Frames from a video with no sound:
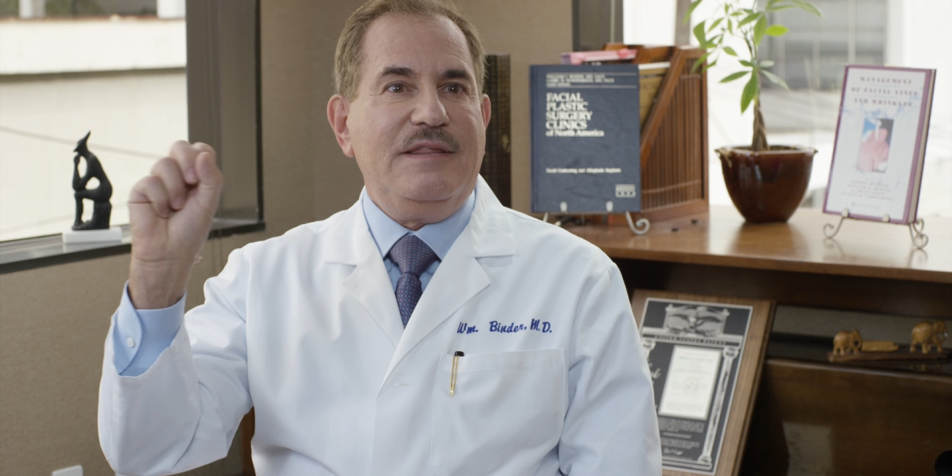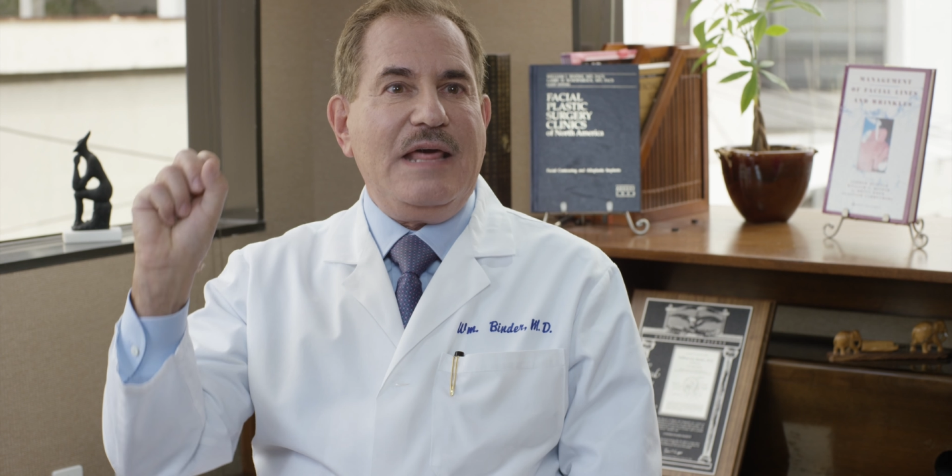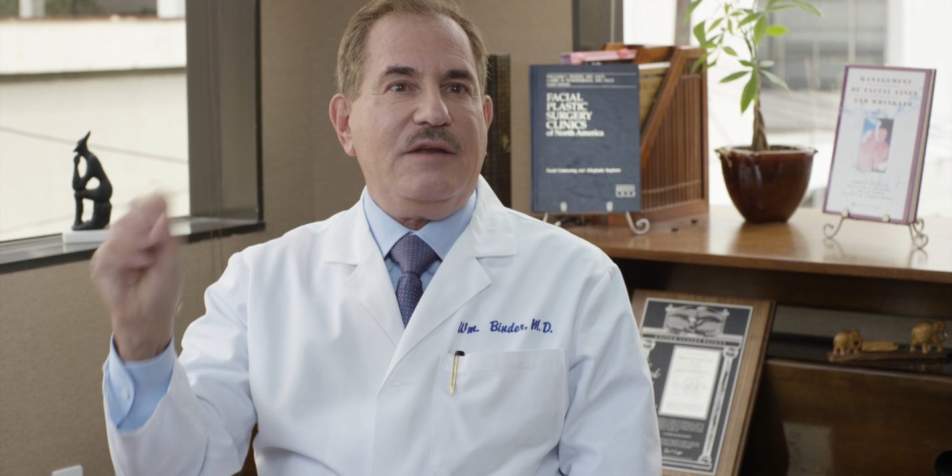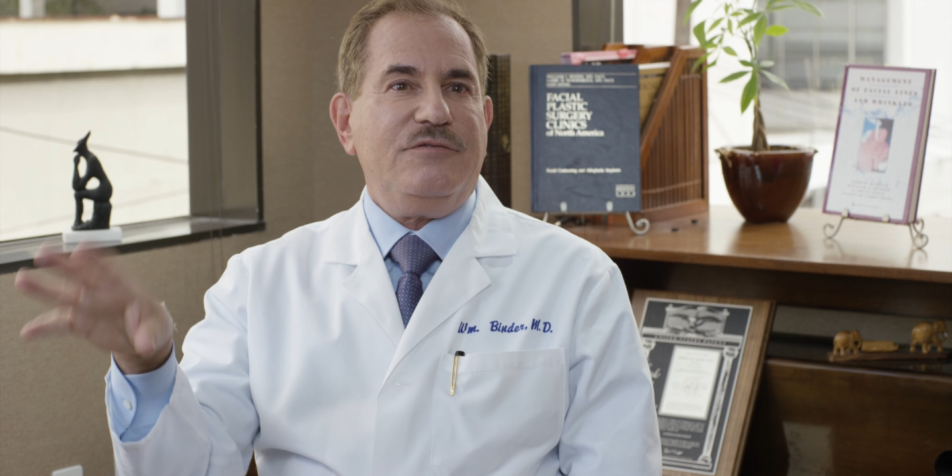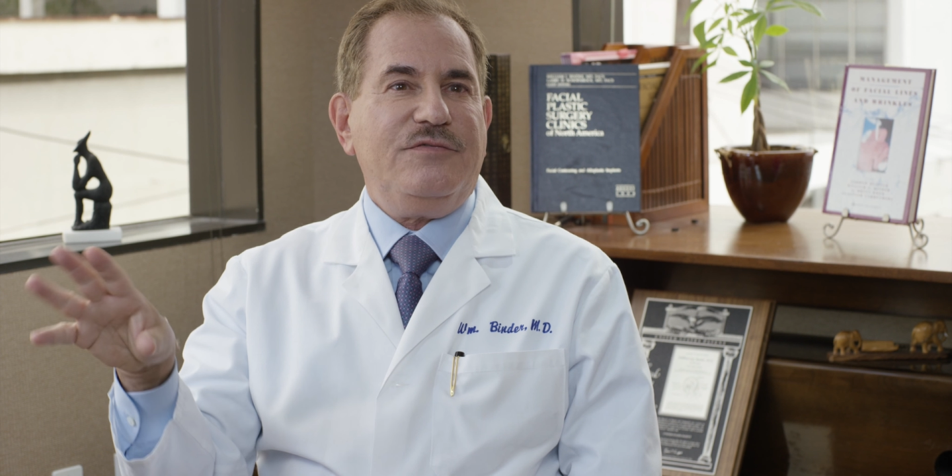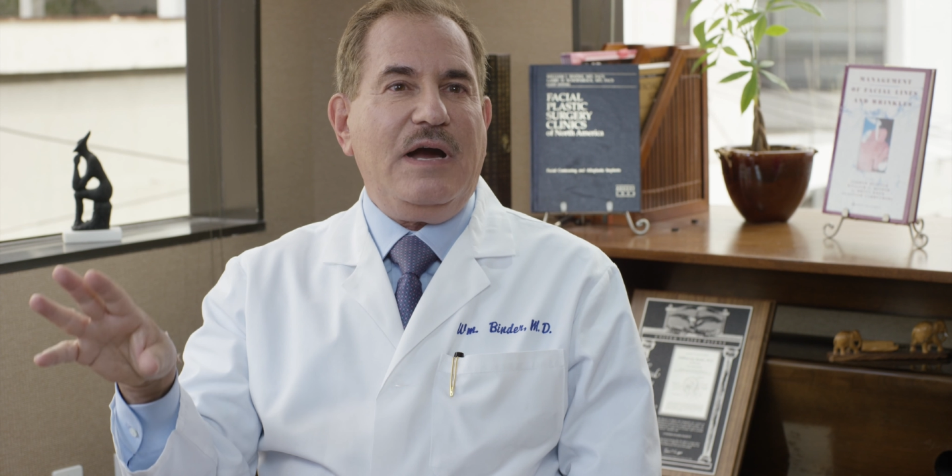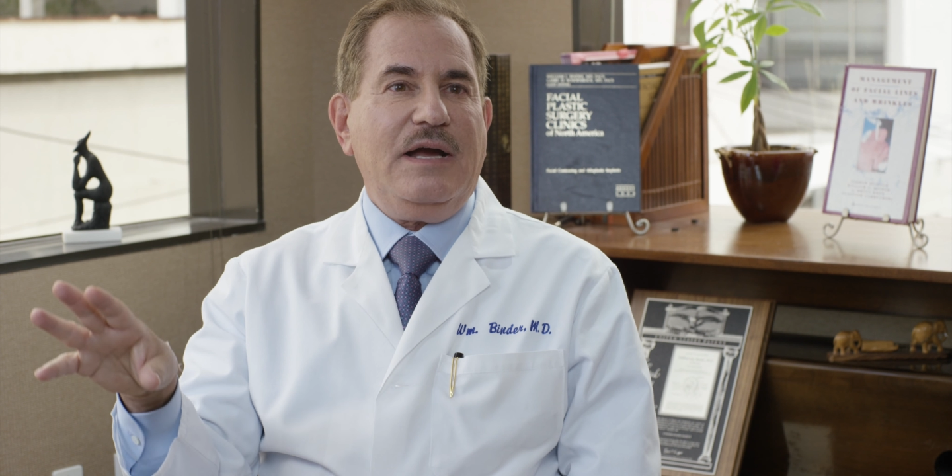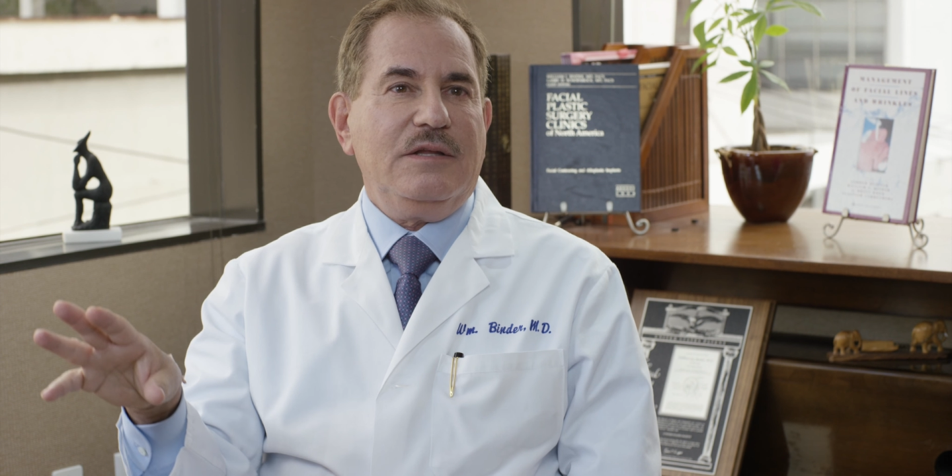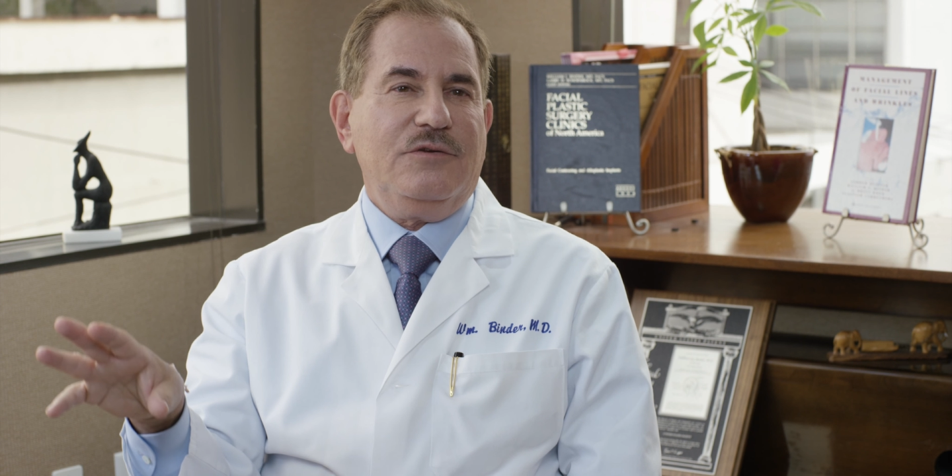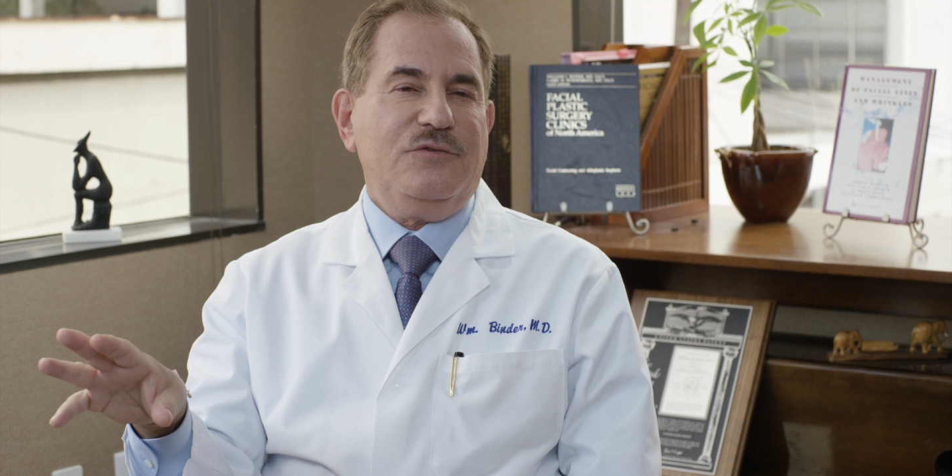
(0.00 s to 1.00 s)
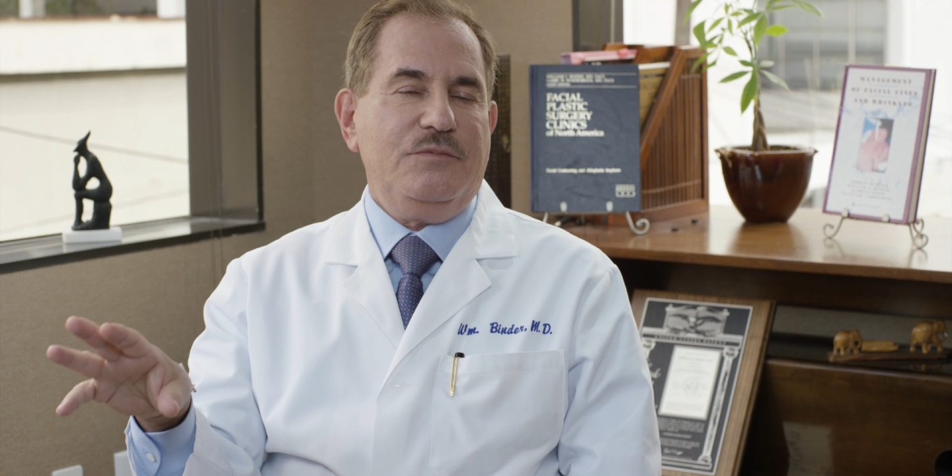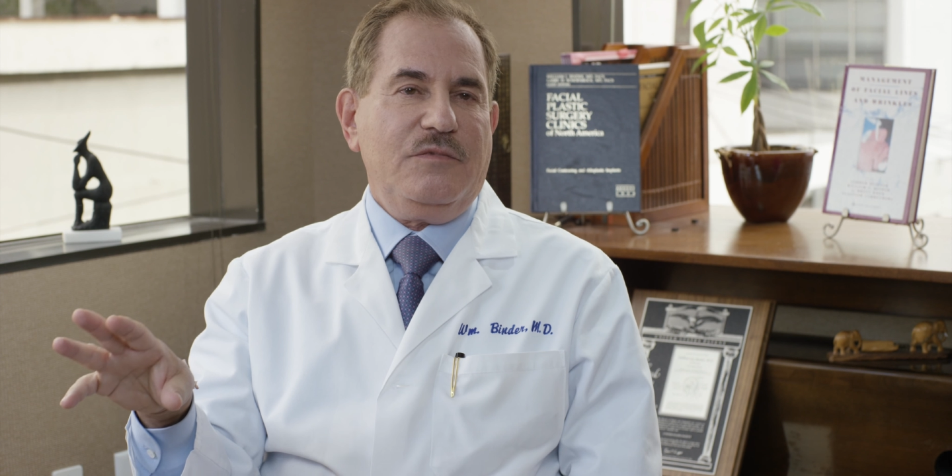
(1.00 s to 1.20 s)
that file is